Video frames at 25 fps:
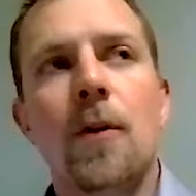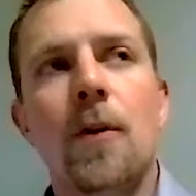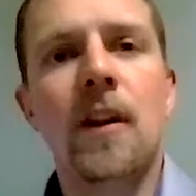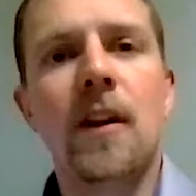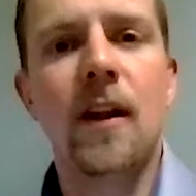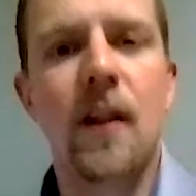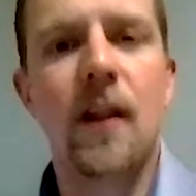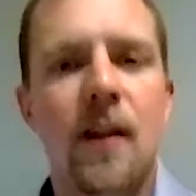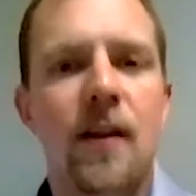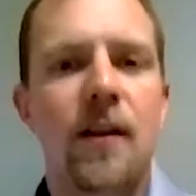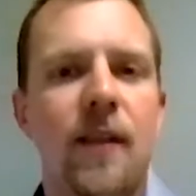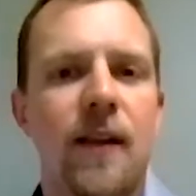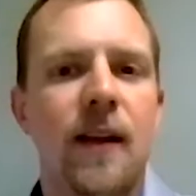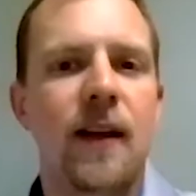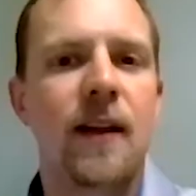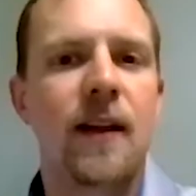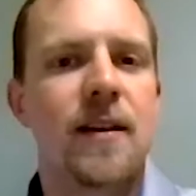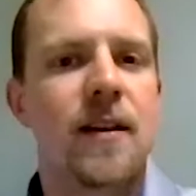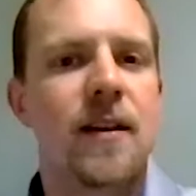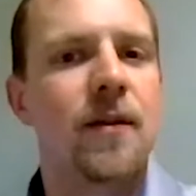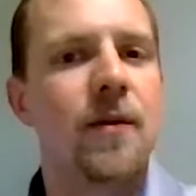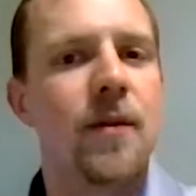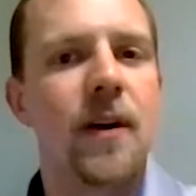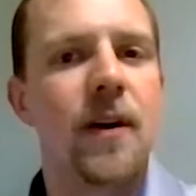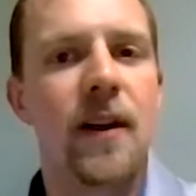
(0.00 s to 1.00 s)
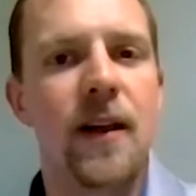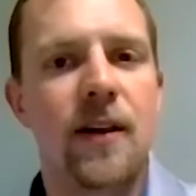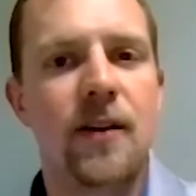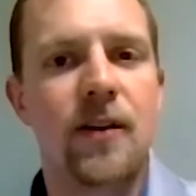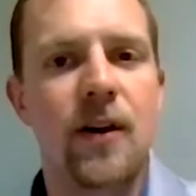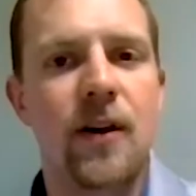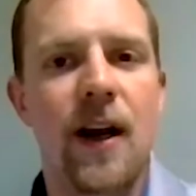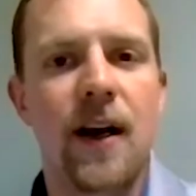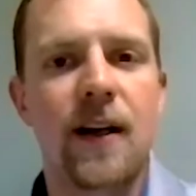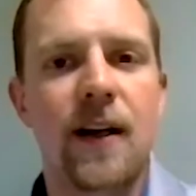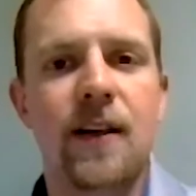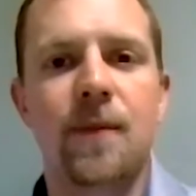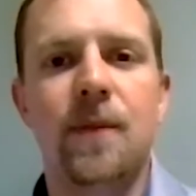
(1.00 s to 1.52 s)
One of the other things that really
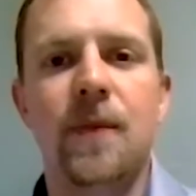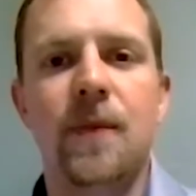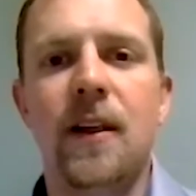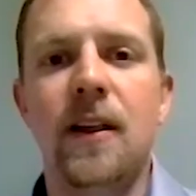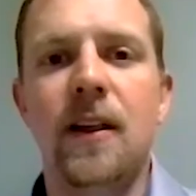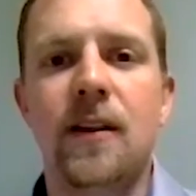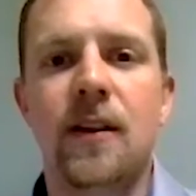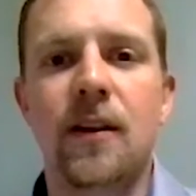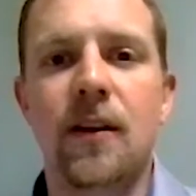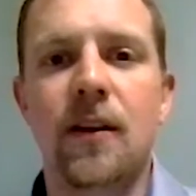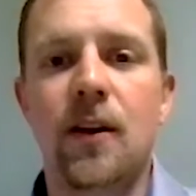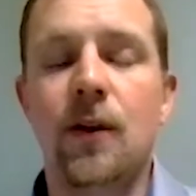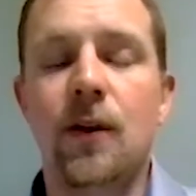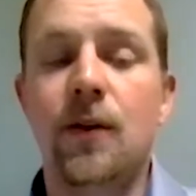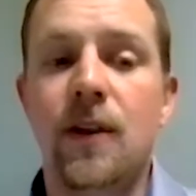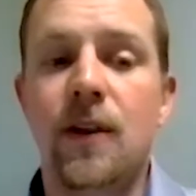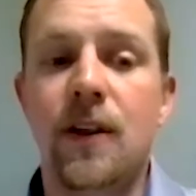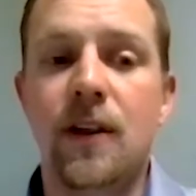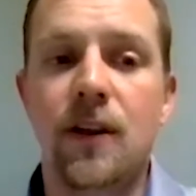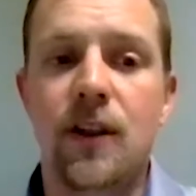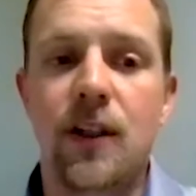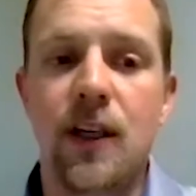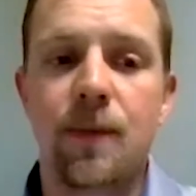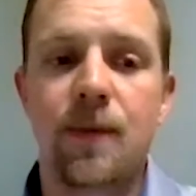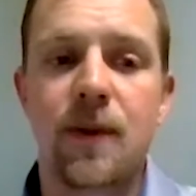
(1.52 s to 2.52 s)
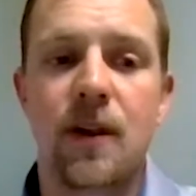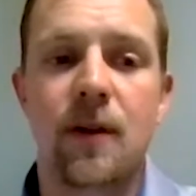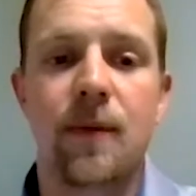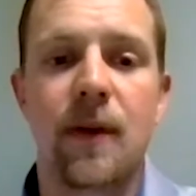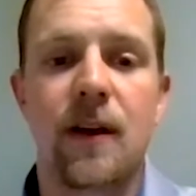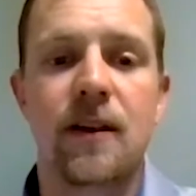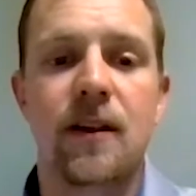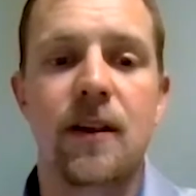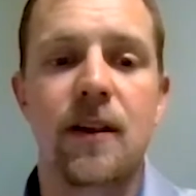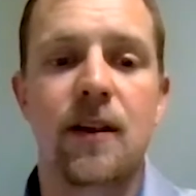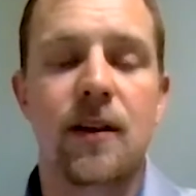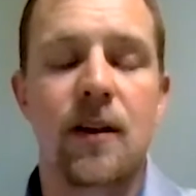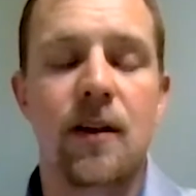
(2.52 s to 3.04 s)
attracted me to using gypsum
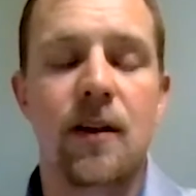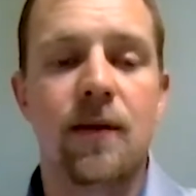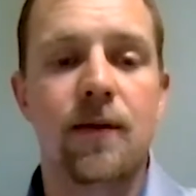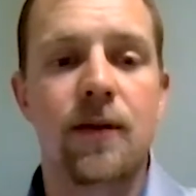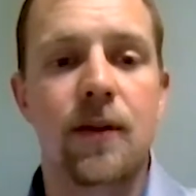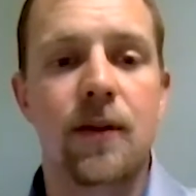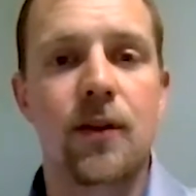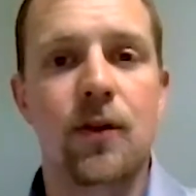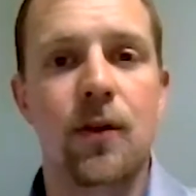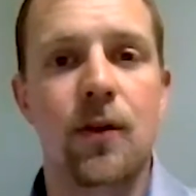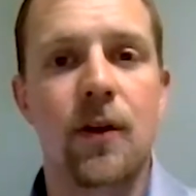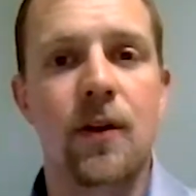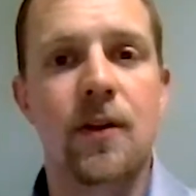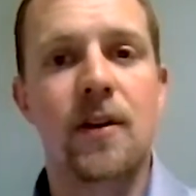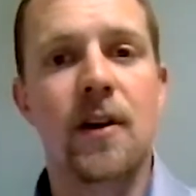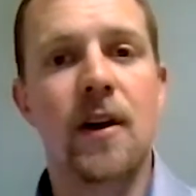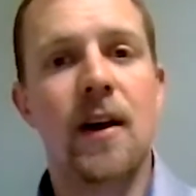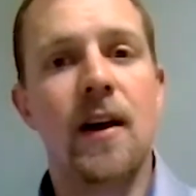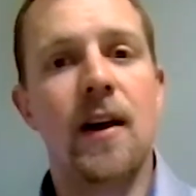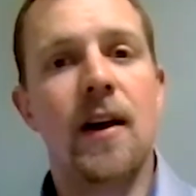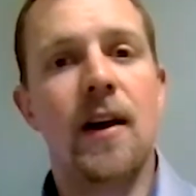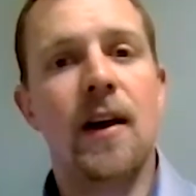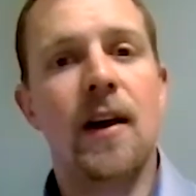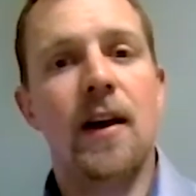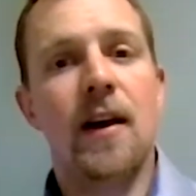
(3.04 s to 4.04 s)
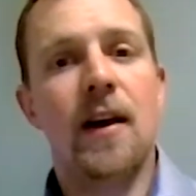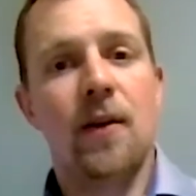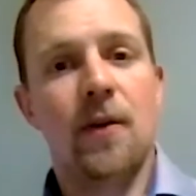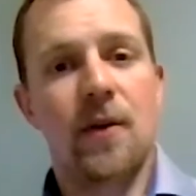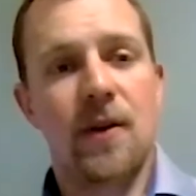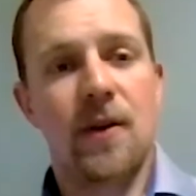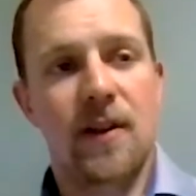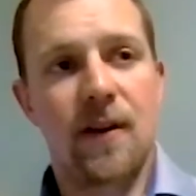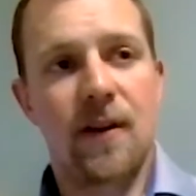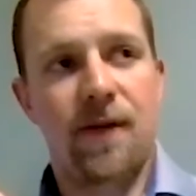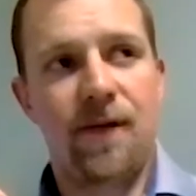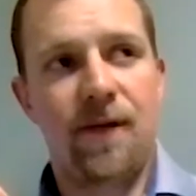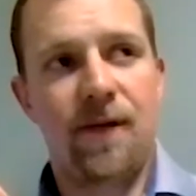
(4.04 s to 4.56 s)
as a sulfur source
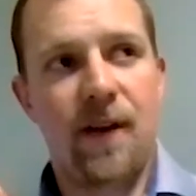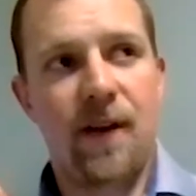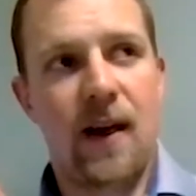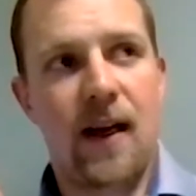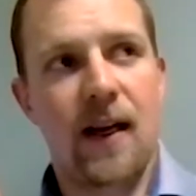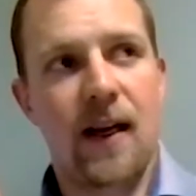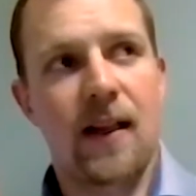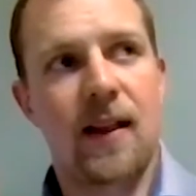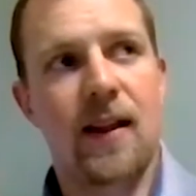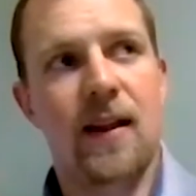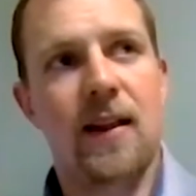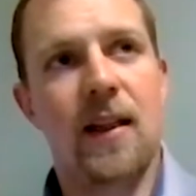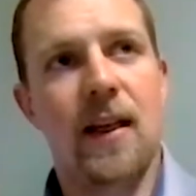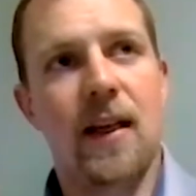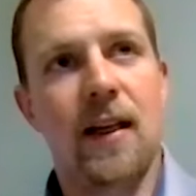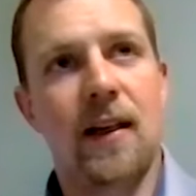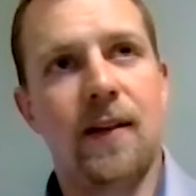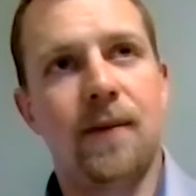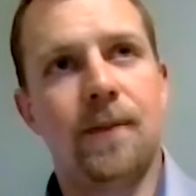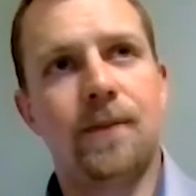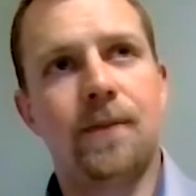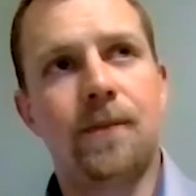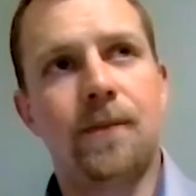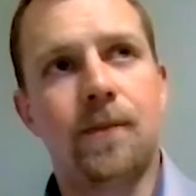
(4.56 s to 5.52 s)
was the fact that